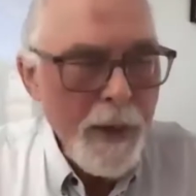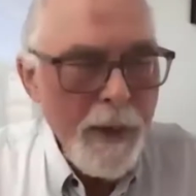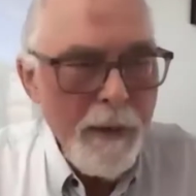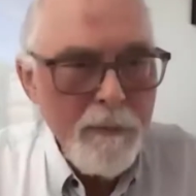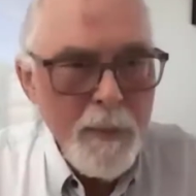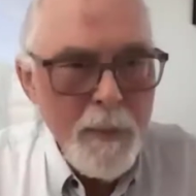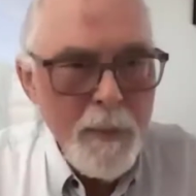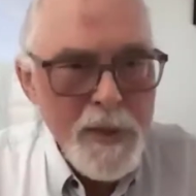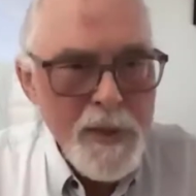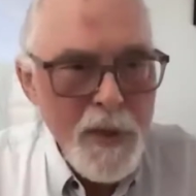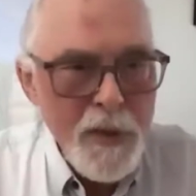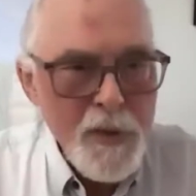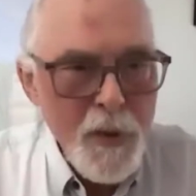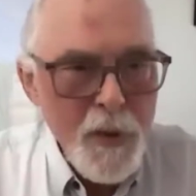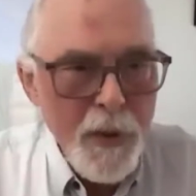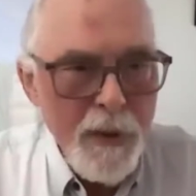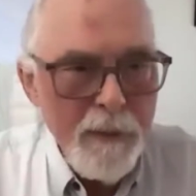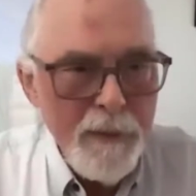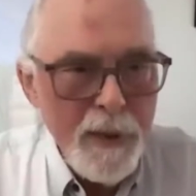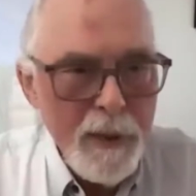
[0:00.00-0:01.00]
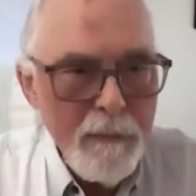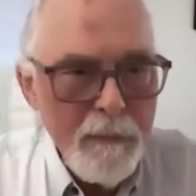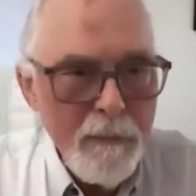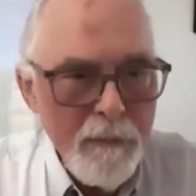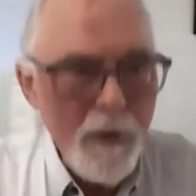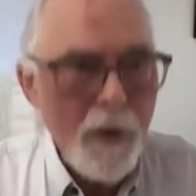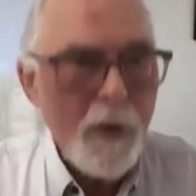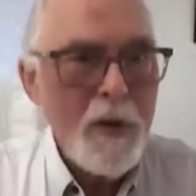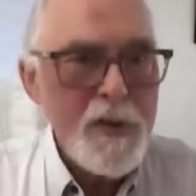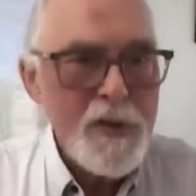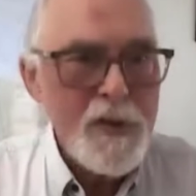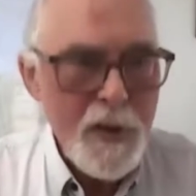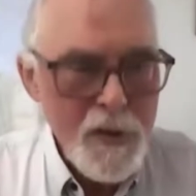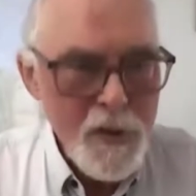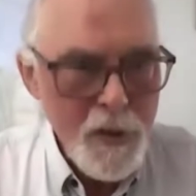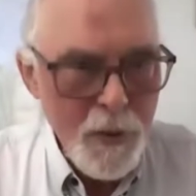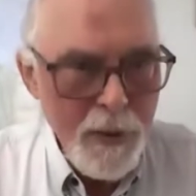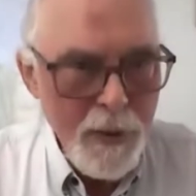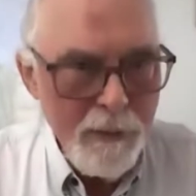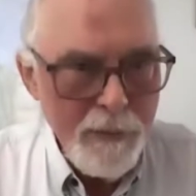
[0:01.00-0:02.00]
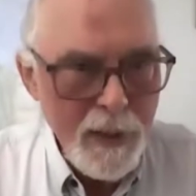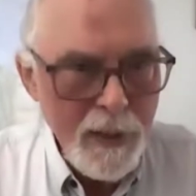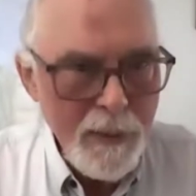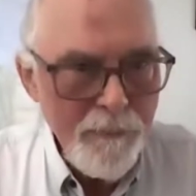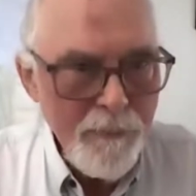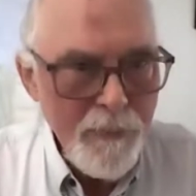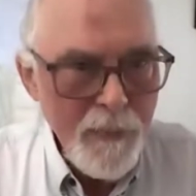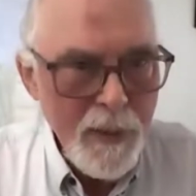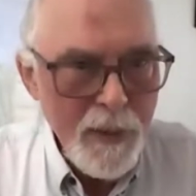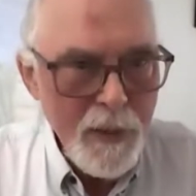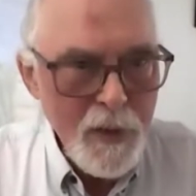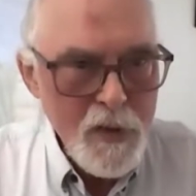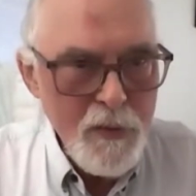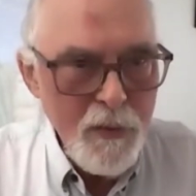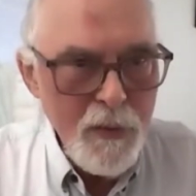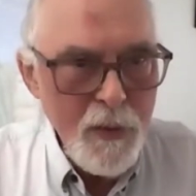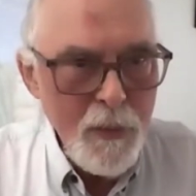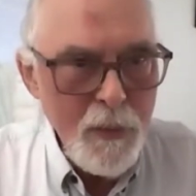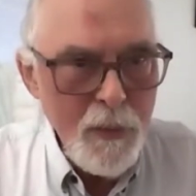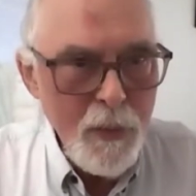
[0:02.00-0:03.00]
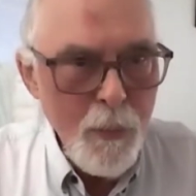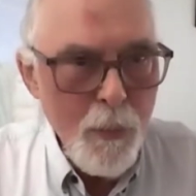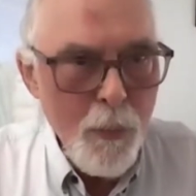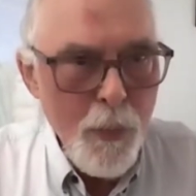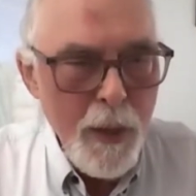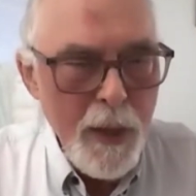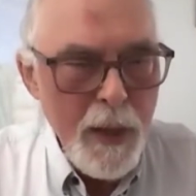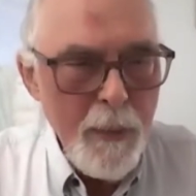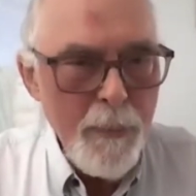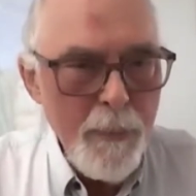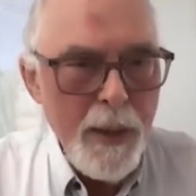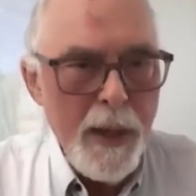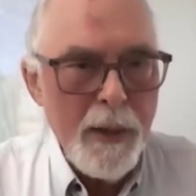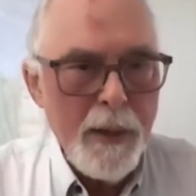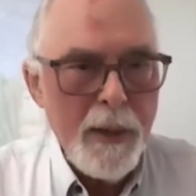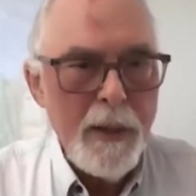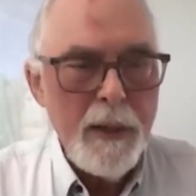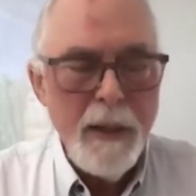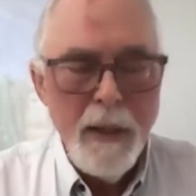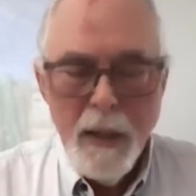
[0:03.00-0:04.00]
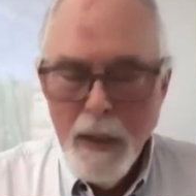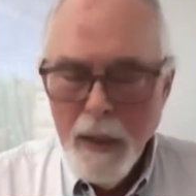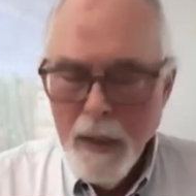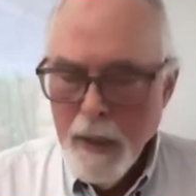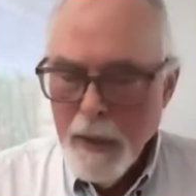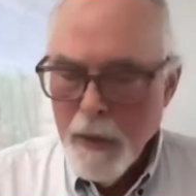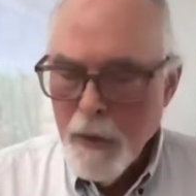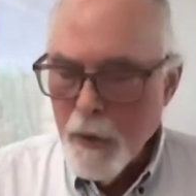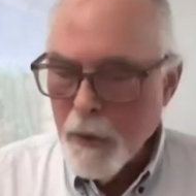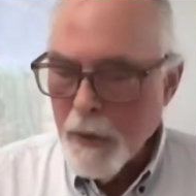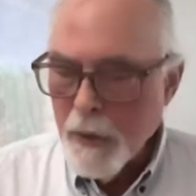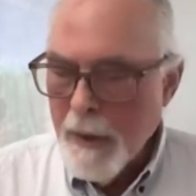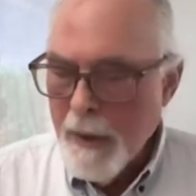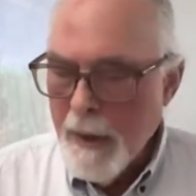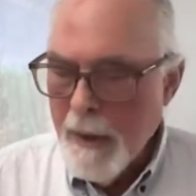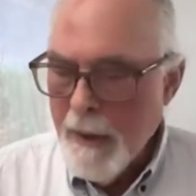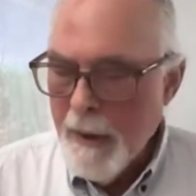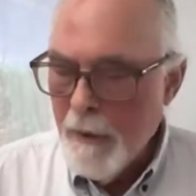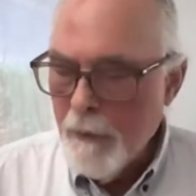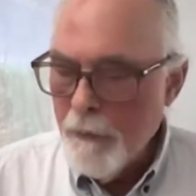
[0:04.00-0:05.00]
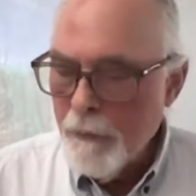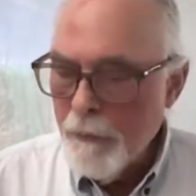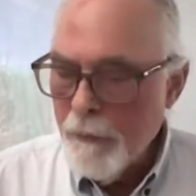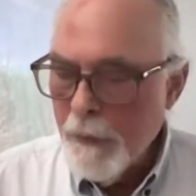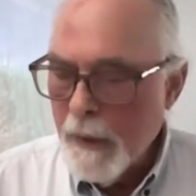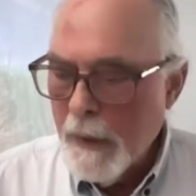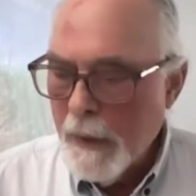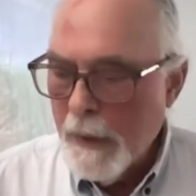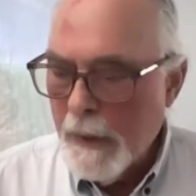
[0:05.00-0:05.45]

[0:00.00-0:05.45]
gonna have to be sensor heavy, very sensor heavy. Because you think about it, you're gonna have